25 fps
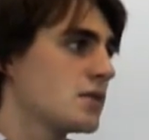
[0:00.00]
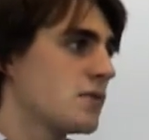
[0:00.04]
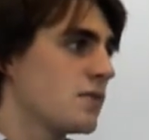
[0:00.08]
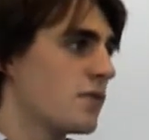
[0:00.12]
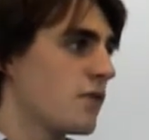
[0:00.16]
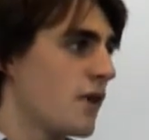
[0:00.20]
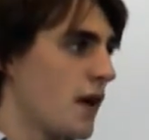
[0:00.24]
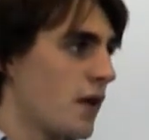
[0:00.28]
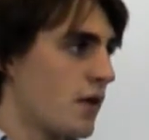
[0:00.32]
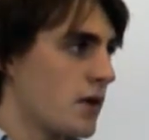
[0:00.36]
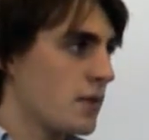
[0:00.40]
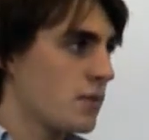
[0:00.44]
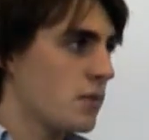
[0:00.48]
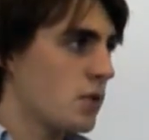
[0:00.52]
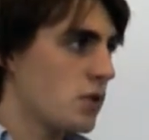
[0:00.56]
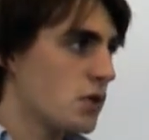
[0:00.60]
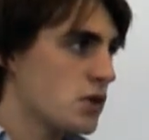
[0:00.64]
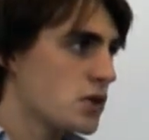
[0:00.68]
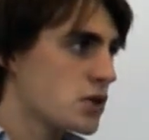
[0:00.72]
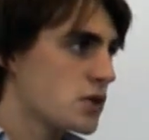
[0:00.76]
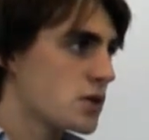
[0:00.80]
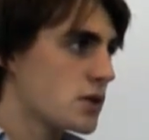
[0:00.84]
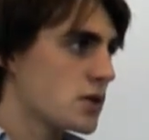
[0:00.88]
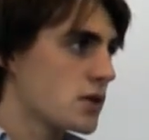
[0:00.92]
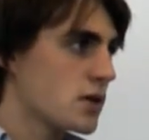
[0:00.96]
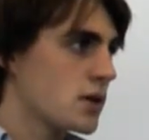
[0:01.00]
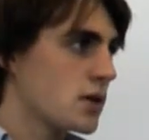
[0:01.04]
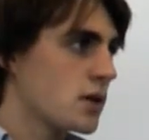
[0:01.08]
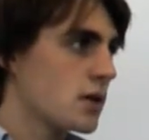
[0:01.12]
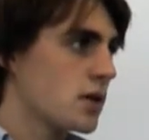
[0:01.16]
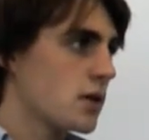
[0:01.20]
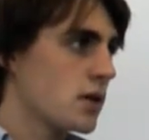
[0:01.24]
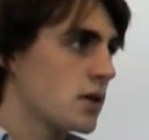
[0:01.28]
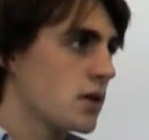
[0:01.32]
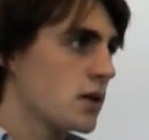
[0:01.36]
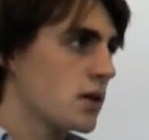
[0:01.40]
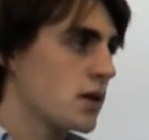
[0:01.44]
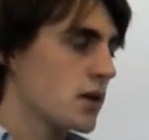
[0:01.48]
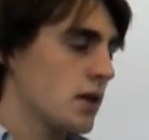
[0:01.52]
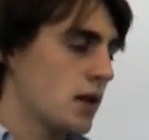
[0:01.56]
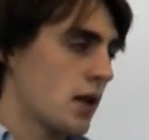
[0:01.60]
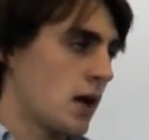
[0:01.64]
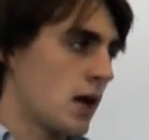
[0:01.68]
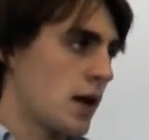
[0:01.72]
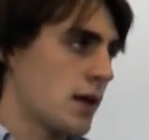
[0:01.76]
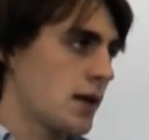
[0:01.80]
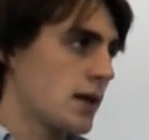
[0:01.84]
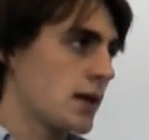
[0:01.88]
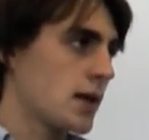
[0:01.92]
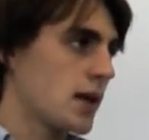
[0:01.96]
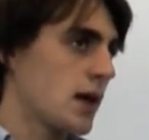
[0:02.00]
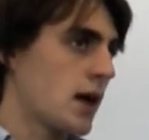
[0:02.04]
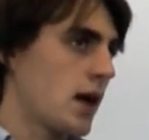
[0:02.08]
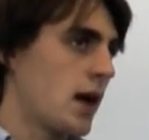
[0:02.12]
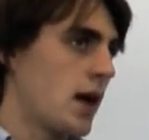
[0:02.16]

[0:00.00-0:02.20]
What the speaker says: very much like